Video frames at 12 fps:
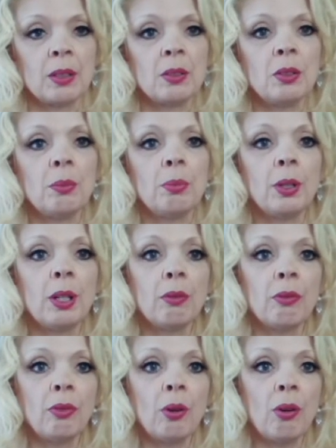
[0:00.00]
to bring
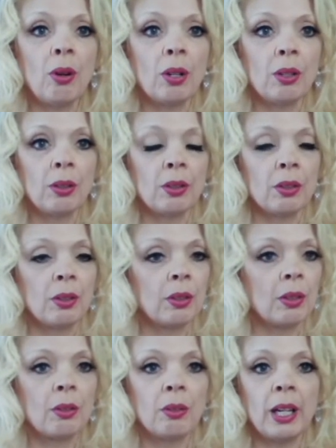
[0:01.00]
forth the
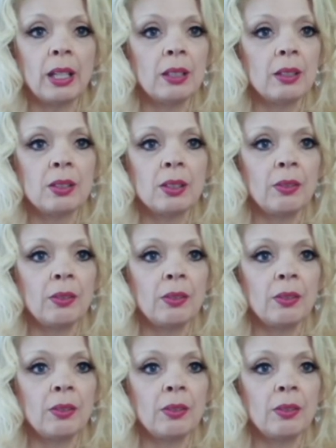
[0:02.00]
grandest